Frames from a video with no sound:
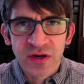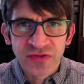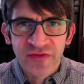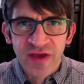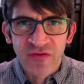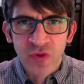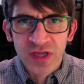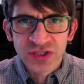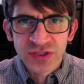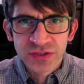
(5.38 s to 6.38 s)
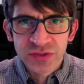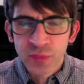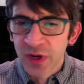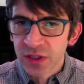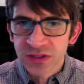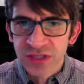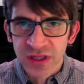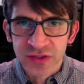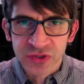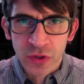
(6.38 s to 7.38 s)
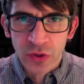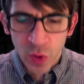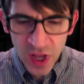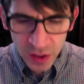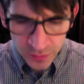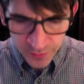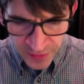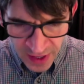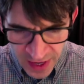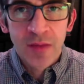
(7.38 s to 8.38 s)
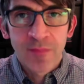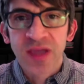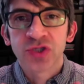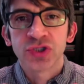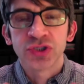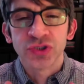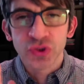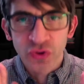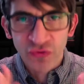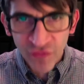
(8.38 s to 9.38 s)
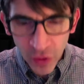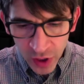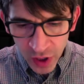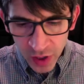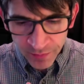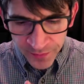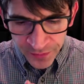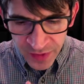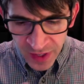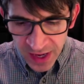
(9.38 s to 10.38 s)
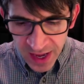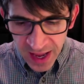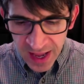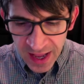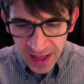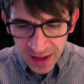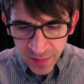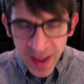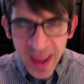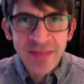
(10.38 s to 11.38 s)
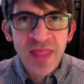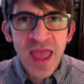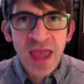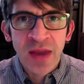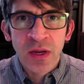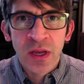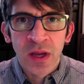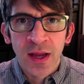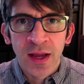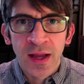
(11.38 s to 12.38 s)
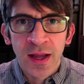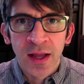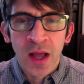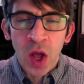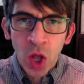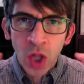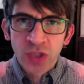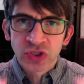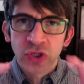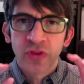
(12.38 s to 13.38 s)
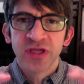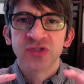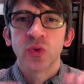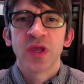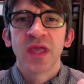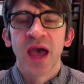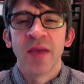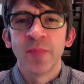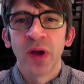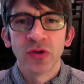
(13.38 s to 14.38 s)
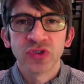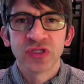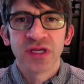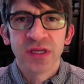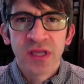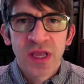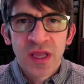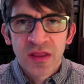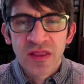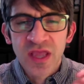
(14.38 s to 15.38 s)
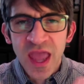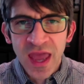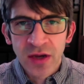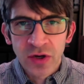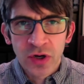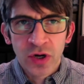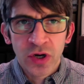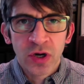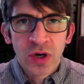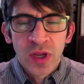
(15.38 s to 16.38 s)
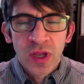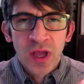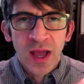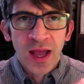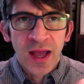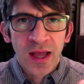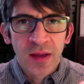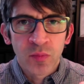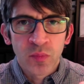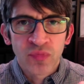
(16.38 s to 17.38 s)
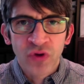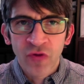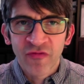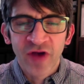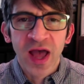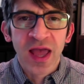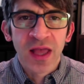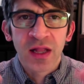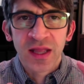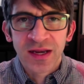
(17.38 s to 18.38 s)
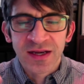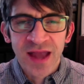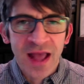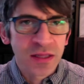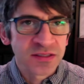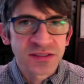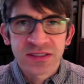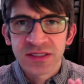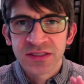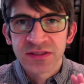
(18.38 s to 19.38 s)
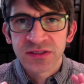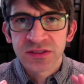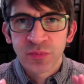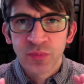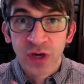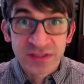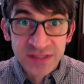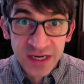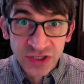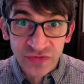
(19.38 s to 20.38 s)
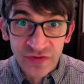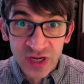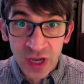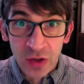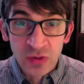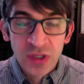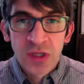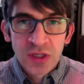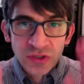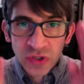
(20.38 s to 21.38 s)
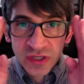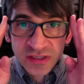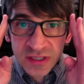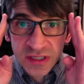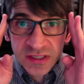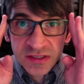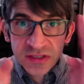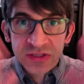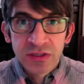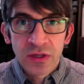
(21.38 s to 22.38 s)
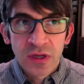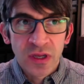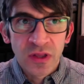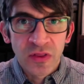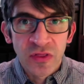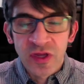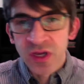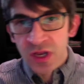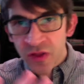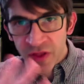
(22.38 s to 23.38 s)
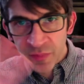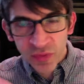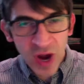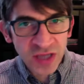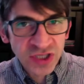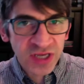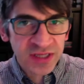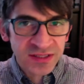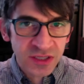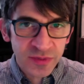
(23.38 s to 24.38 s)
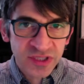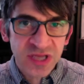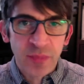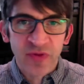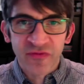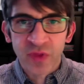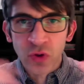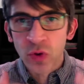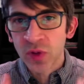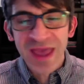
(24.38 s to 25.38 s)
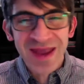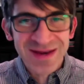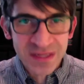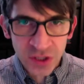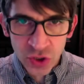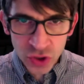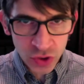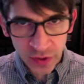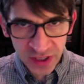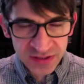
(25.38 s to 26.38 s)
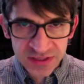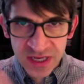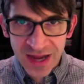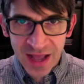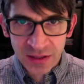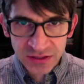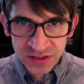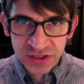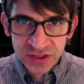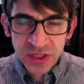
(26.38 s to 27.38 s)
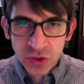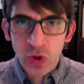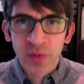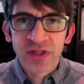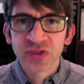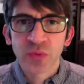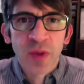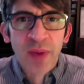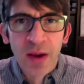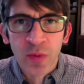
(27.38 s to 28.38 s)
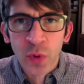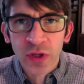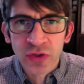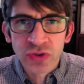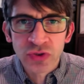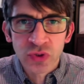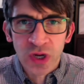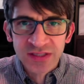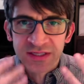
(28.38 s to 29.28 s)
if you have questions, but it looks like things are going well. Make sure to do the forum. And then also this week, I posted the editor profile and analysis presentation video. So this is the project that's going to be separate from the normal editing you're doing. It's the analysis. Normally, this would be a PowerPoint you do to us